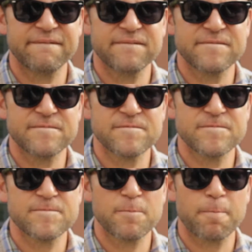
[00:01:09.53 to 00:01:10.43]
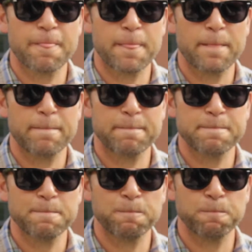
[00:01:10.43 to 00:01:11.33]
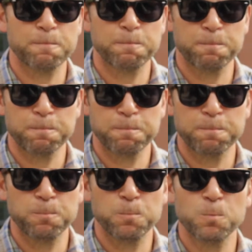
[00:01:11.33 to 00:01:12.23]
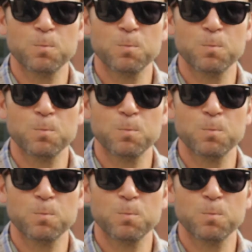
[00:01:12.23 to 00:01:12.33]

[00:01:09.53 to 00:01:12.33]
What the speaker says: The person shown says nothing.